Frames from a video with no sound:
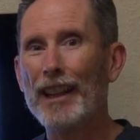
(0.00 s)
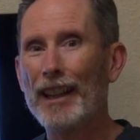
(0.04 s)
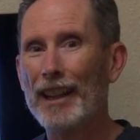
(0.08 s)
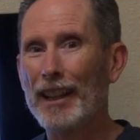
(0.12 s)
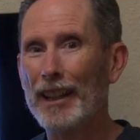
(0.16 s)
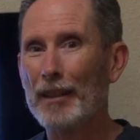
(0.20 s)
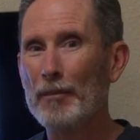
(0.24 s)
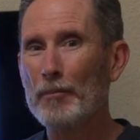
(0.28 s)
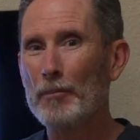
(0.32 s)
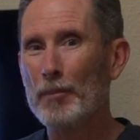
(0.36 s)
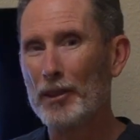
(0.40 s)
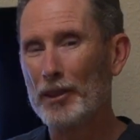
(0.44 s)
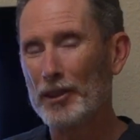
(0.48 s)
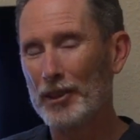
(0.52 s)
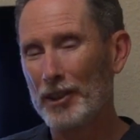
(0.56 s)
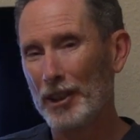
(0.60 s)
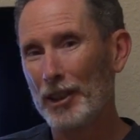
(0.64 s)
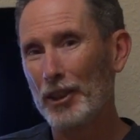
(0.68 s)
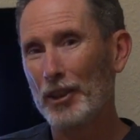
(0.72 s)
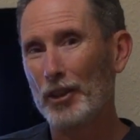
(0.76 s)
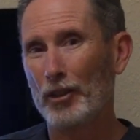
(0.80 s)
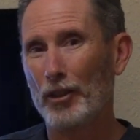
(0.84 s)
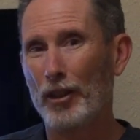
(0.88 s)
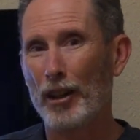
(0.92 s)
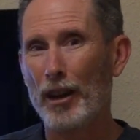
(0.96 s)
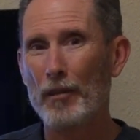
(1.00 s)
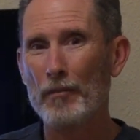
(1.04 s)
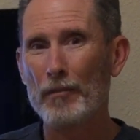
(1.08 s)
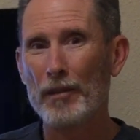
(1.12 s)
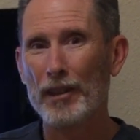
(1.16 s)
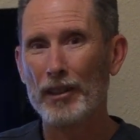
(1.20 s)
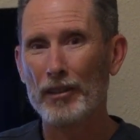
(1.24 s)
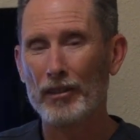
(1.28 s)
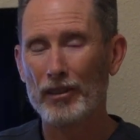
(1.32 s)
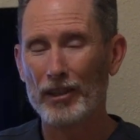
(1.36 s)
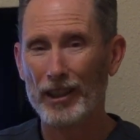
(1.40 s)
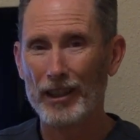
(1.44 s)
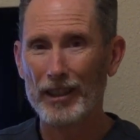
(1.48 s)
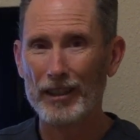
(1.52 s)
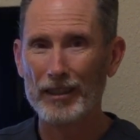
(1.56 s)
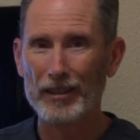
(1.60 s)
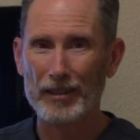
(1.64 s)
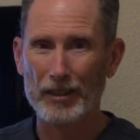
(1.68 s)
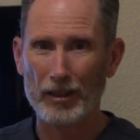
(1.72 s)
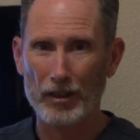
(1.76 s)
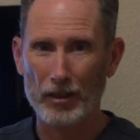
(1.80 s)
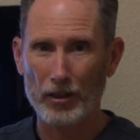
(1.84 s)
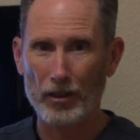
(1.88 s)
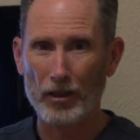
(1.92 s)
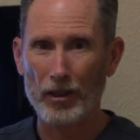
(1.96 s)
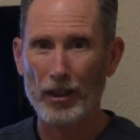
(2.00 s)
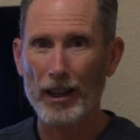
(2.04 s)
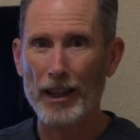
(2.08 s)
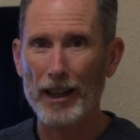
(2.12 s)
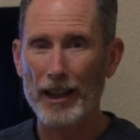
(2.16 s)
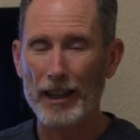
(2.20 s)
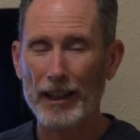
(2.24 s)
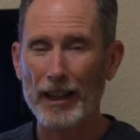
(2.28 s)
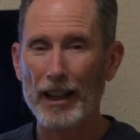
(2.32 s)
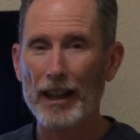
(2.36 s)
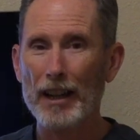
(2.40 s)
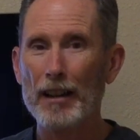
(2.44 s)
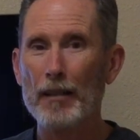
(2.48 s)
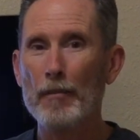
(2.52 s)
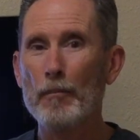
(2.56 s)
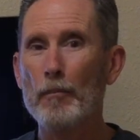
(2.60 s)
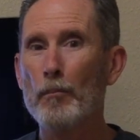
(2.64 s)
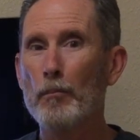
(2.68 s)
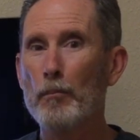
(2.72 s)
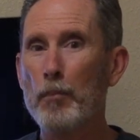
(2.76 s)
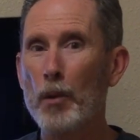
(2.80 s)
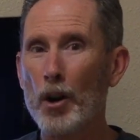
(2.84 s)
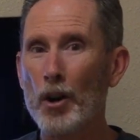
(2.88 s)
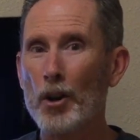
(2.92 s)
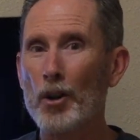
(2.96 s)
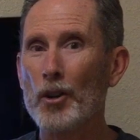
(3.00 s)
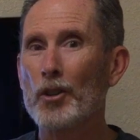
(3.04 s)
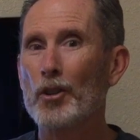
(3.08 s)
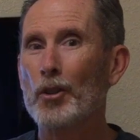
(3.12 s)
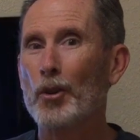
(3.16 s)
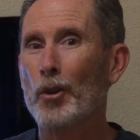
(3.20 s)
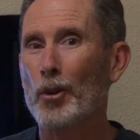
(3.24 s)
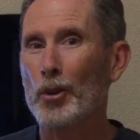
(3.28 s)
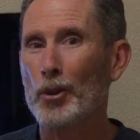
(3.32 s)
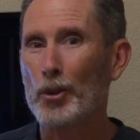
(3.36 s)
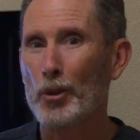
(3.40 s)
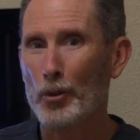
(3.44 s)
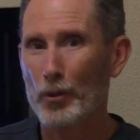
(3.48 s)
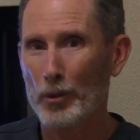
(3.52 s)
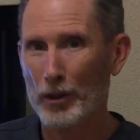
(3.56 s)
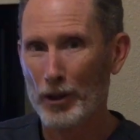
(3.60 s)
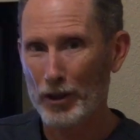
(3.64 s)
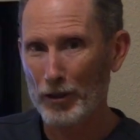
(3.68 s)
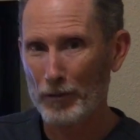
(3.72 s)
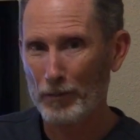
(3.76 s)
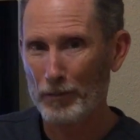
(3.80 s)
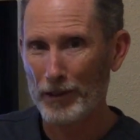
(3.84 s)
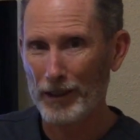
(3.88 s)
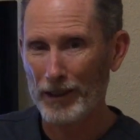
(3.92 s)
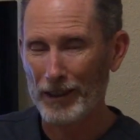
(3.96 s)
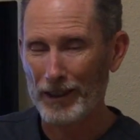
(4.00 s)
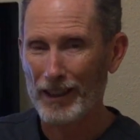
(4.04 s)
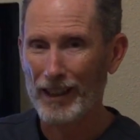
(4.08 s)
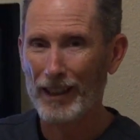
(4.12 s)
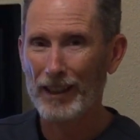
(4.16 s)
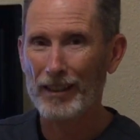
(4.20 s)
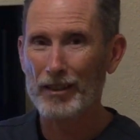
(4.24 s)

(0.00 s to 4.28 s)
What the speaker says: And in particular, I mean things that are like burnt or crispy.